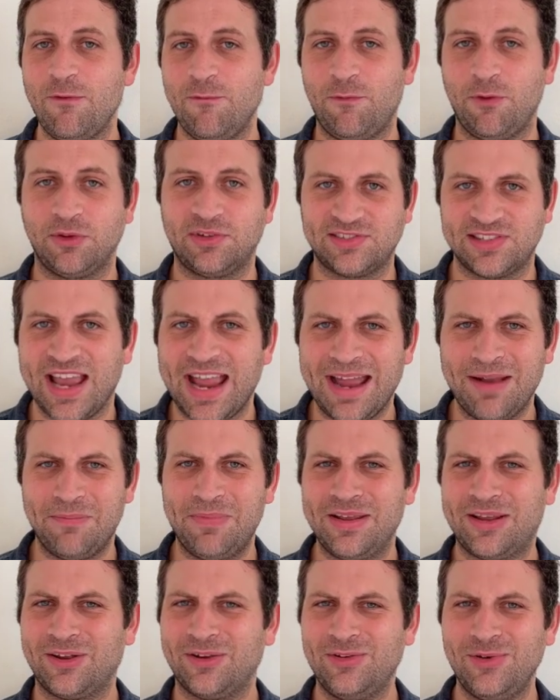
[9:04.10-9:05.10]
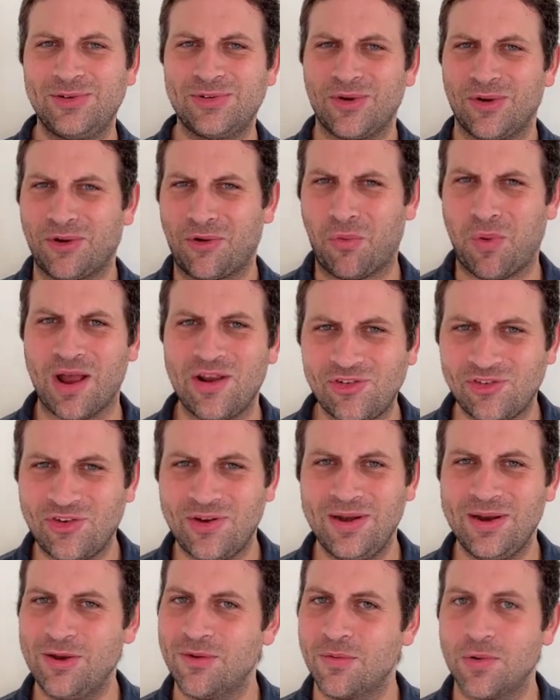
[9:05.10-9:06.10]
you feel sad because you start
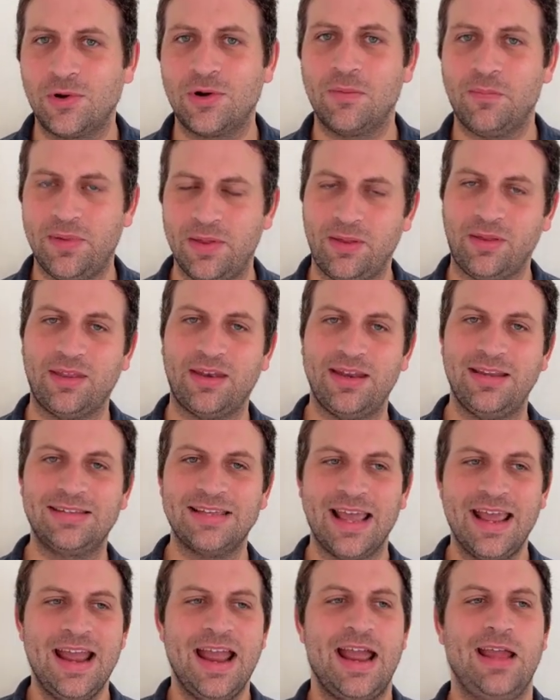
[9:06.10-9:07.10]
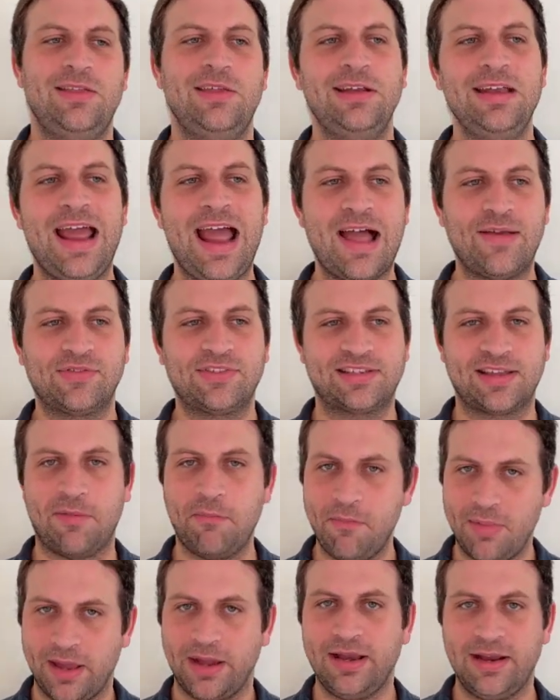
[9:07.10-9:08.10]
questioning your own abilities. And then to have
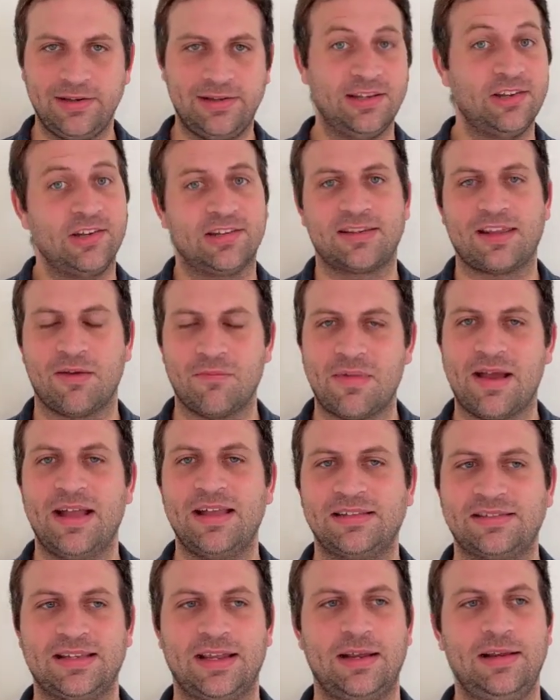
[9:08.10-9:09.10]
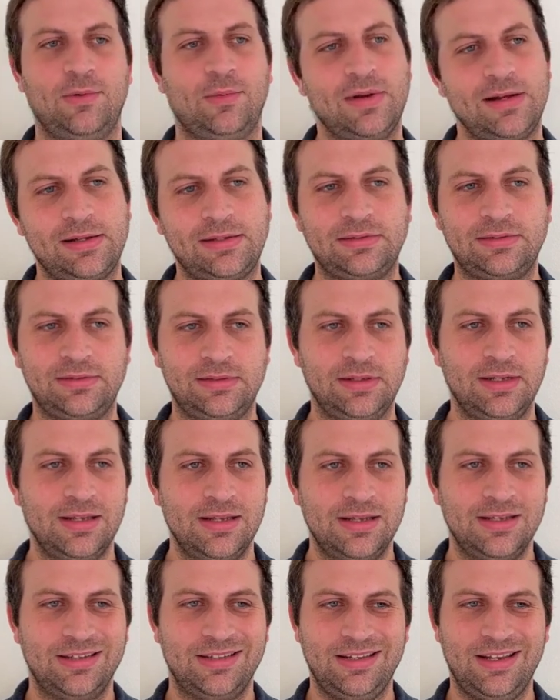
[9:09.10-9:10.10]
somebody to just come by and say, well,
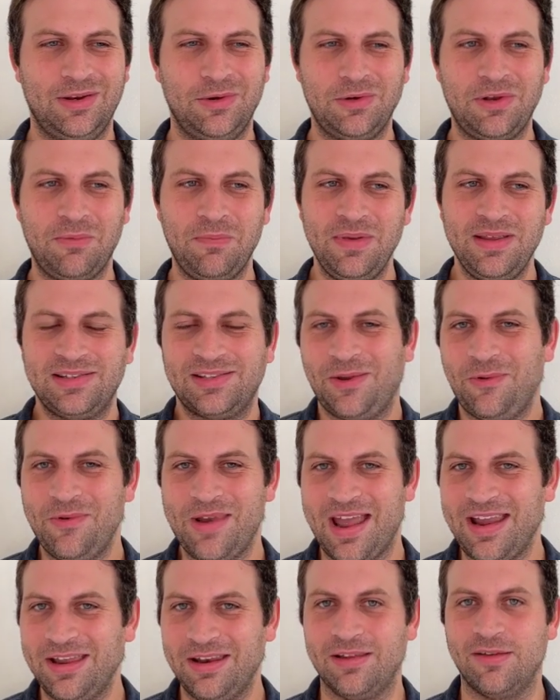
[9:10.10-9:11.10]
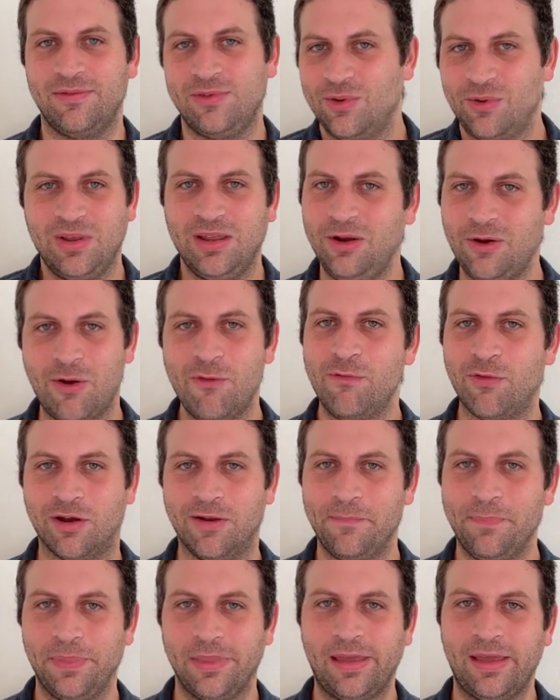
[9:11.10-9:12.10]
don't be so negative. You'll get over
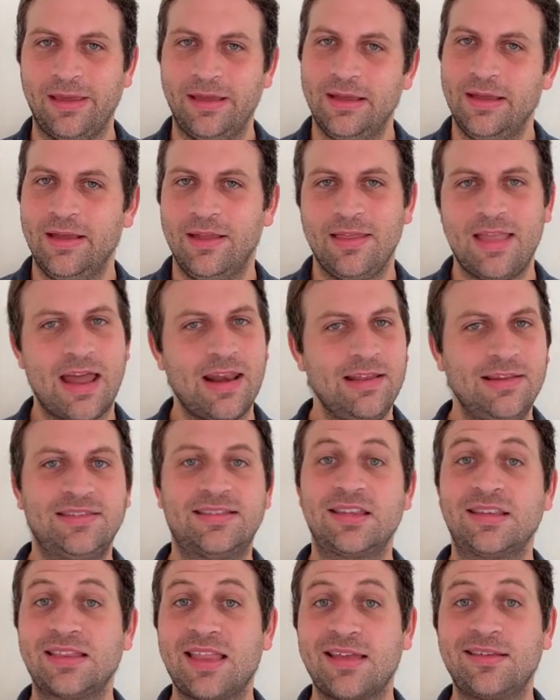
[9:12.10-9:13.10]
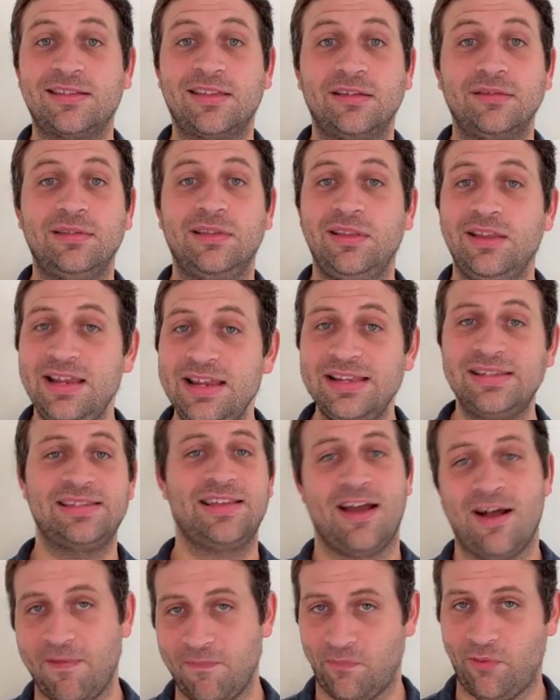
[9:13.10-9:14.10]
it. That is like the
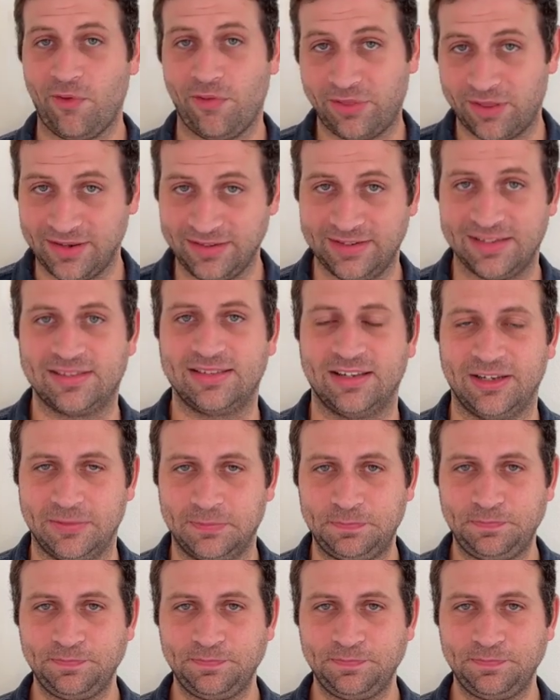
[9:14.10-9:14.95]
least helpful thing to say.